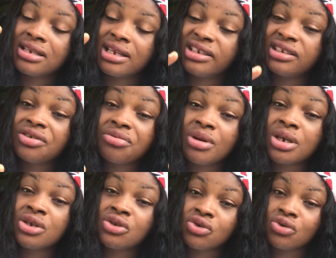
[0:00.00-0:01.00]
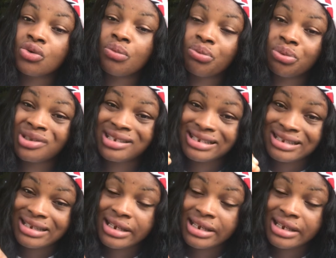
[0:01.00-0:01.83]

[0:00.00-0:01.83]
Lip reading: Then the remaining 2, put it